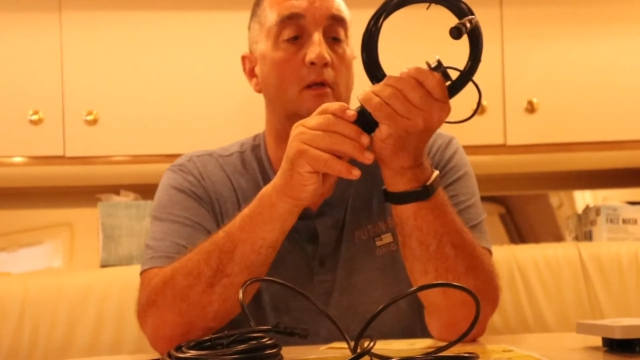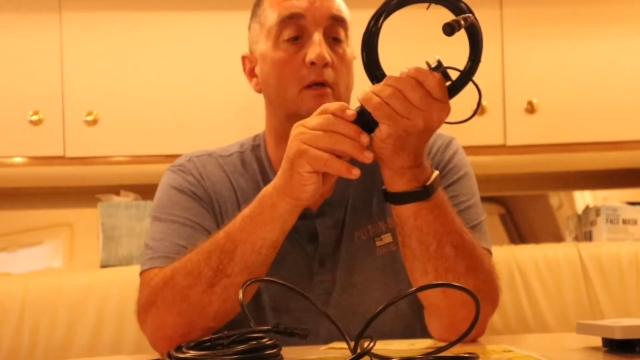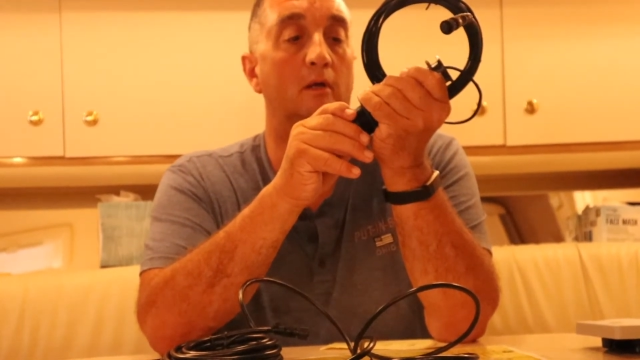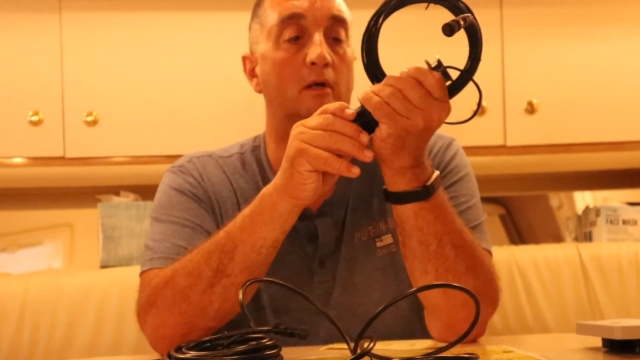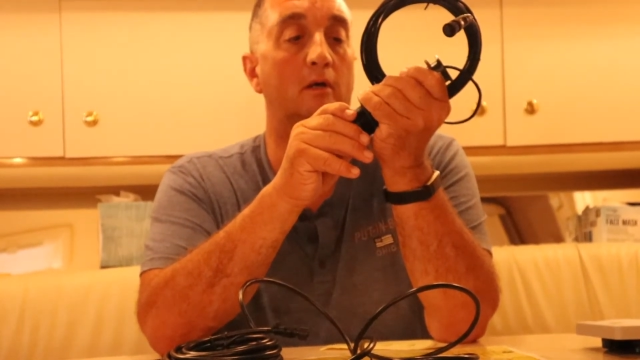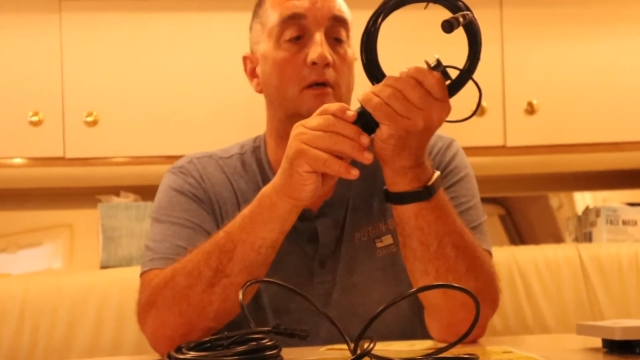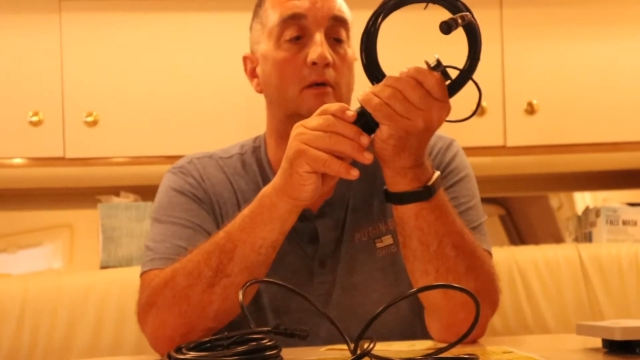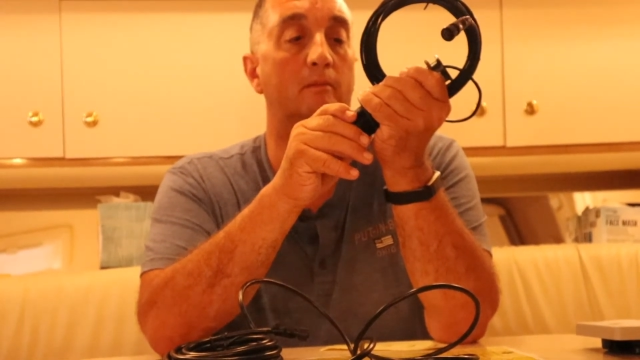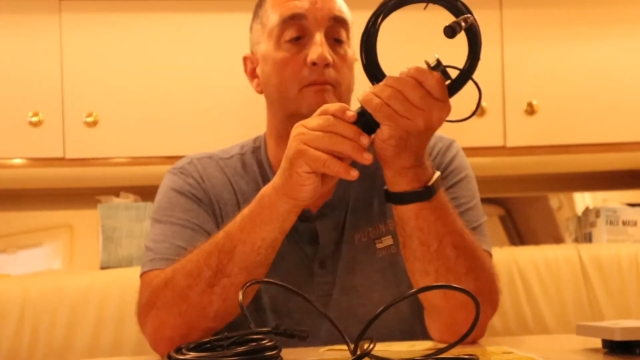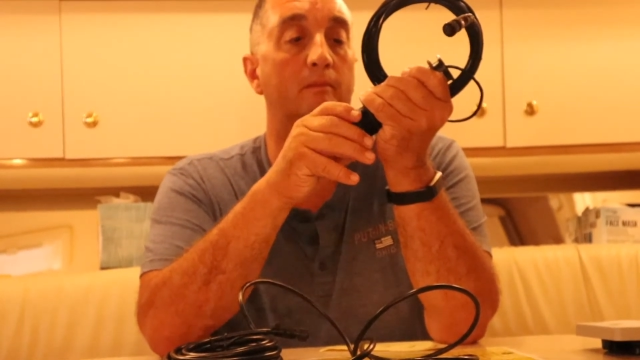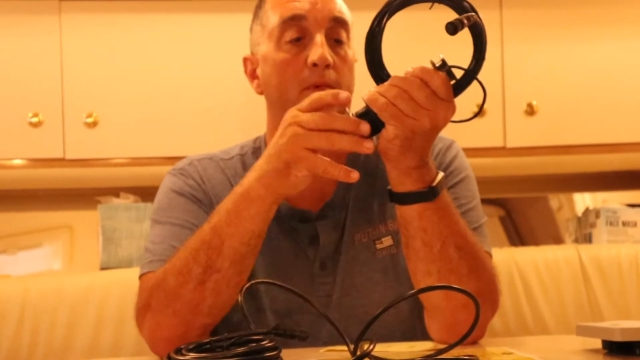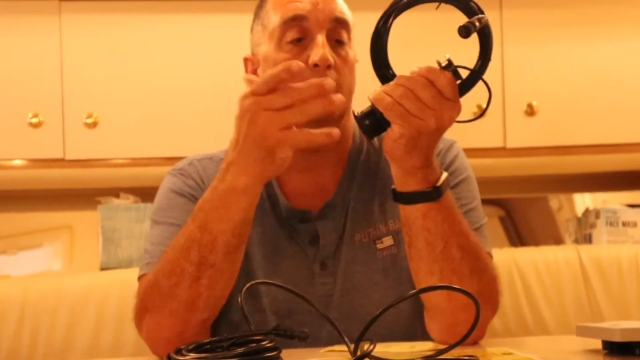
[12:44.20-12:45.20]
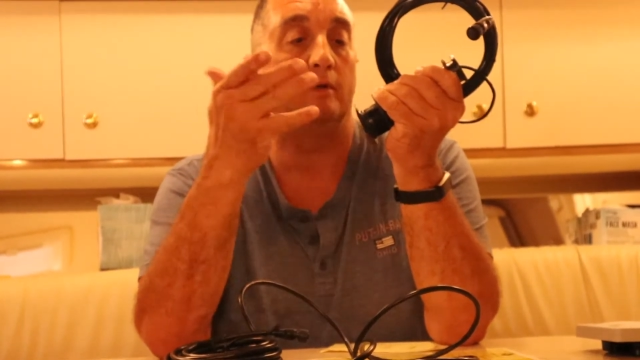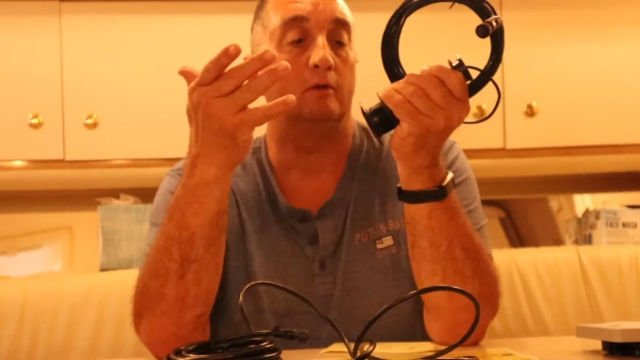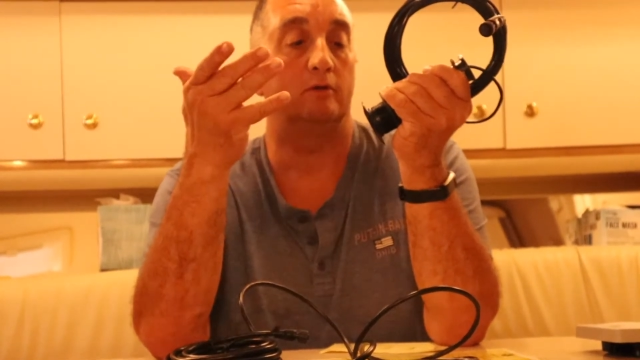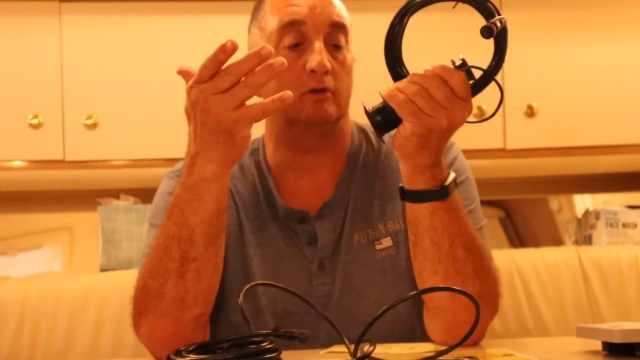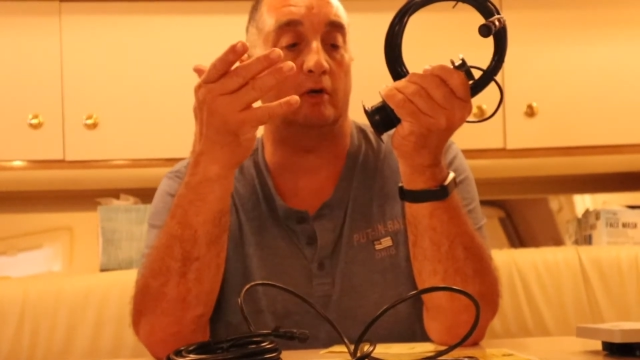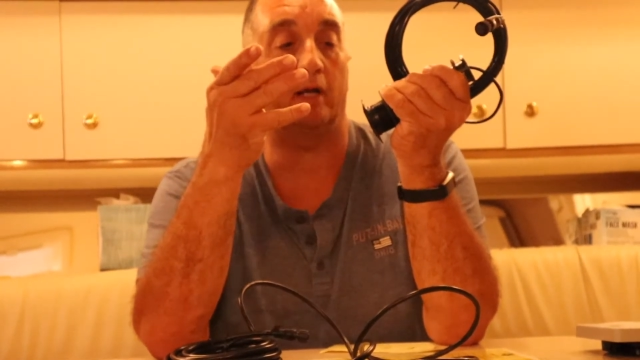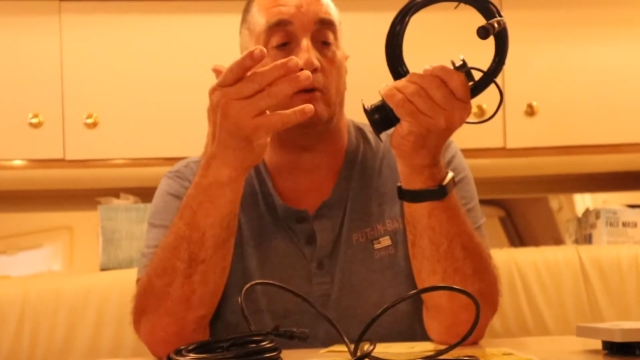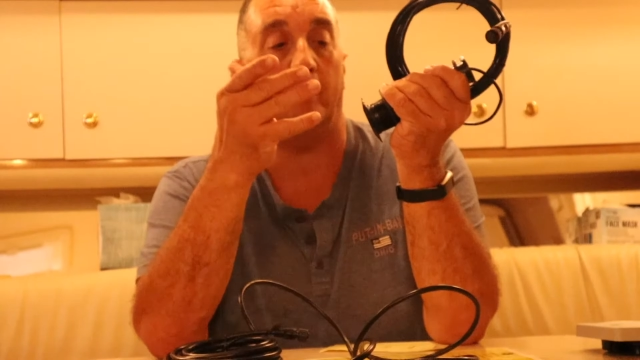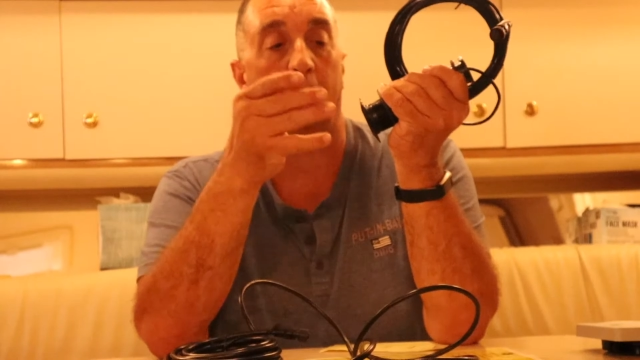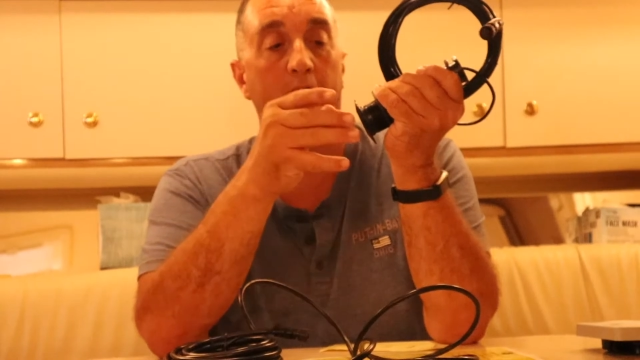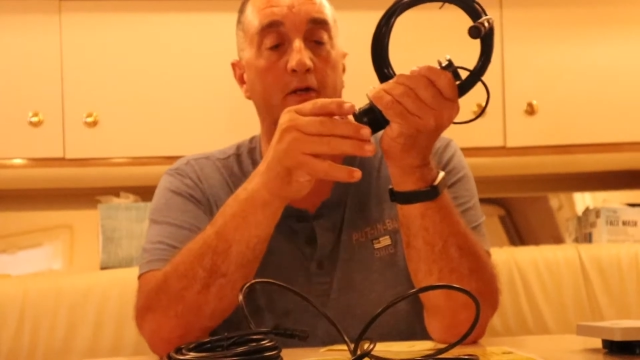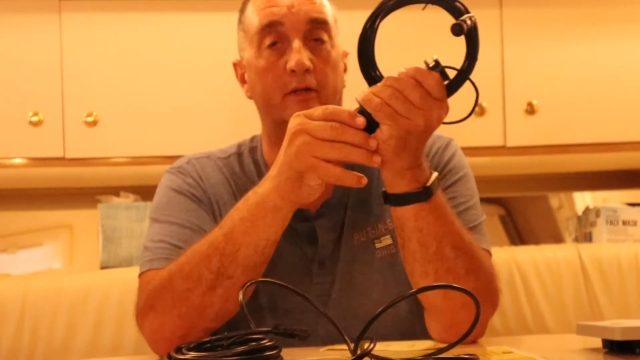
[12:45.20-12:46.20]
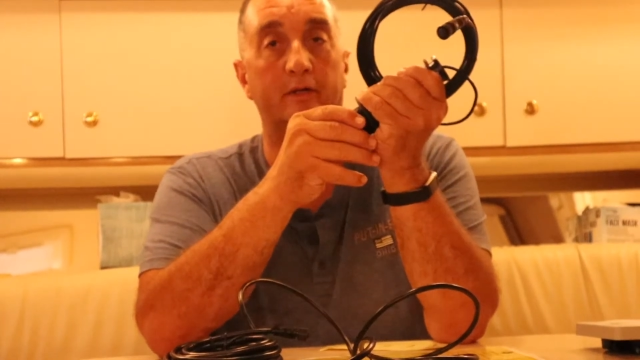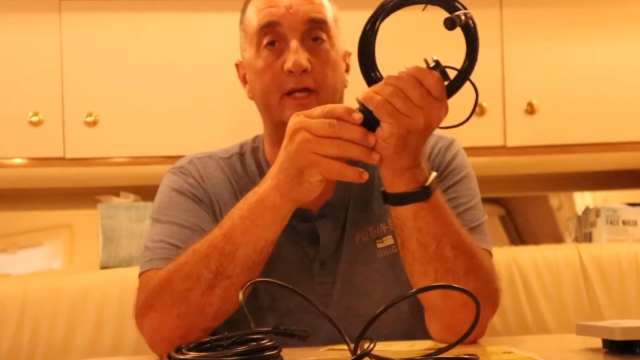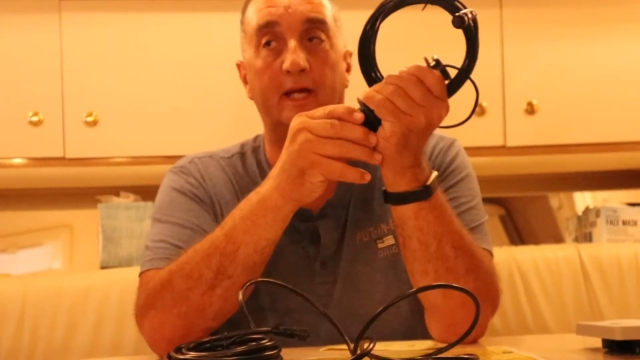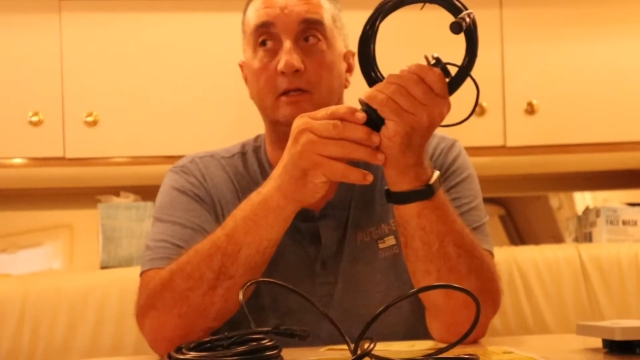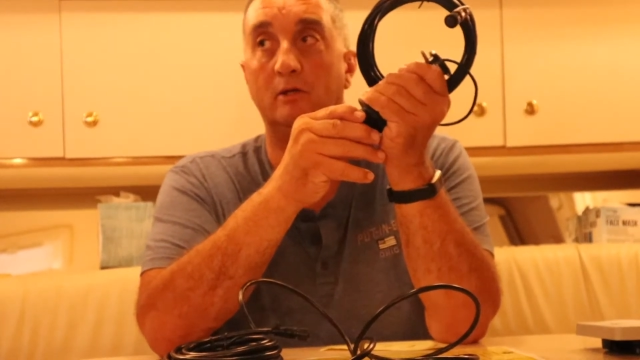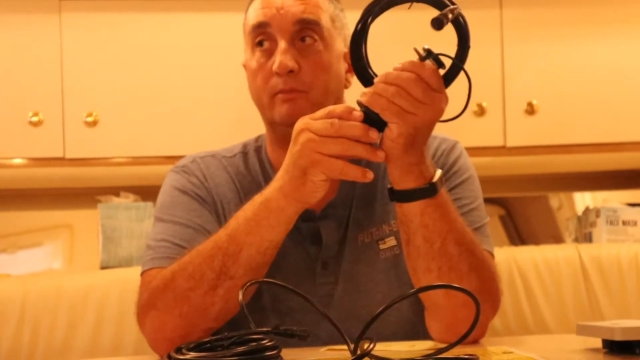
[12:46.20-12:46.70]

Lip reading: So I gotta wait another day.